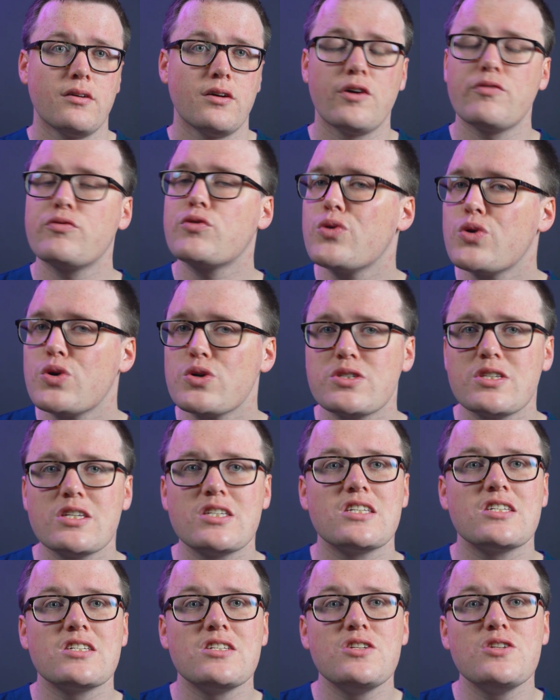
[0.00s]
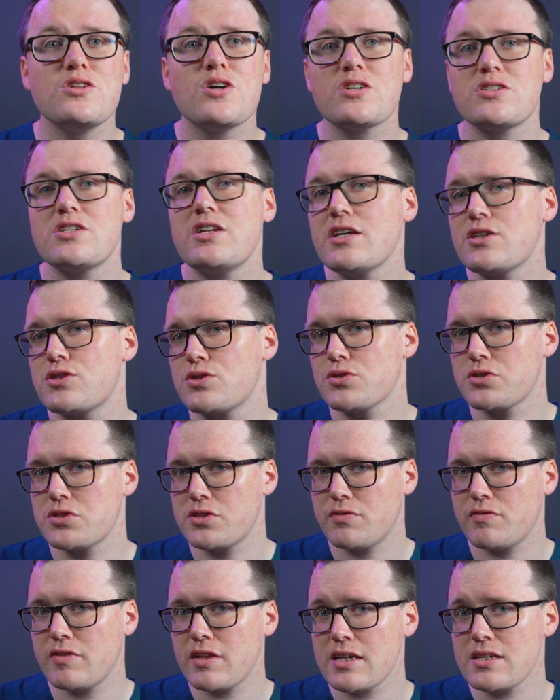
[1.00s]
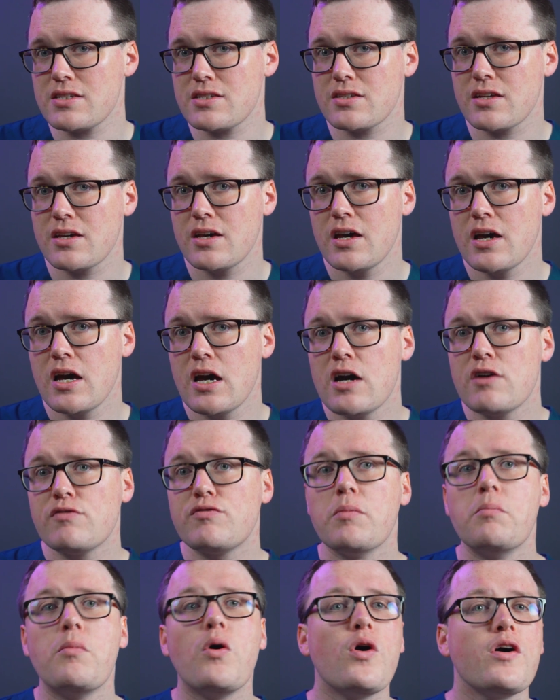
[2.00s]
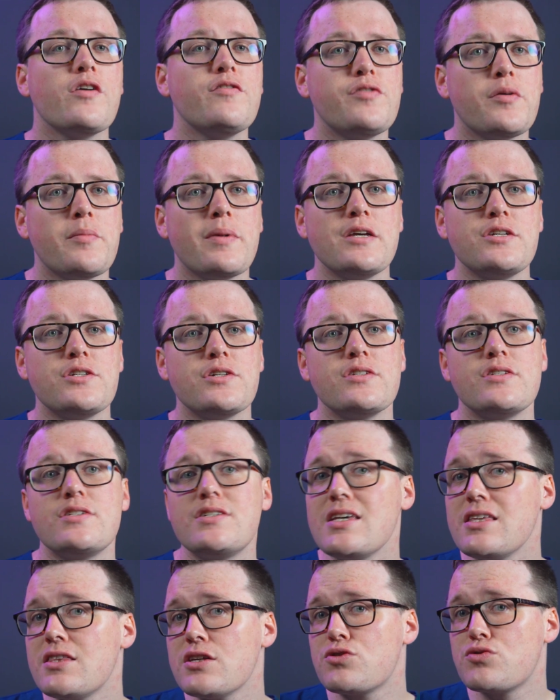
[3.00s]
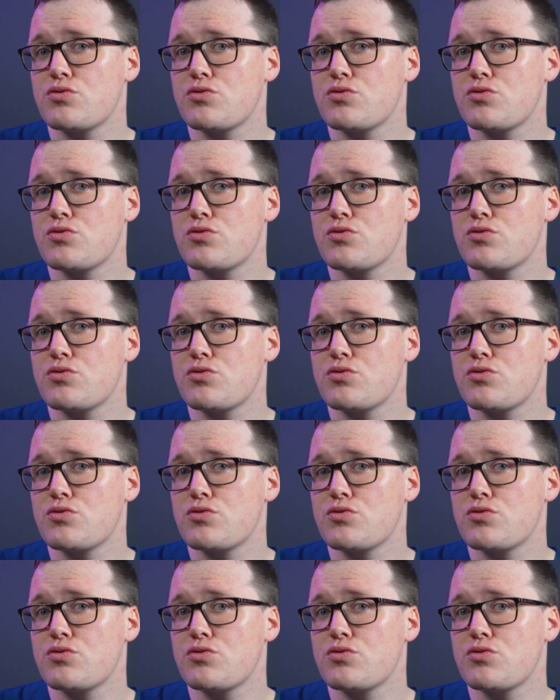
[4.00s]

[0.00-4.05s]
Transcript: Of course, this is not an exhaustive list. For more information, see the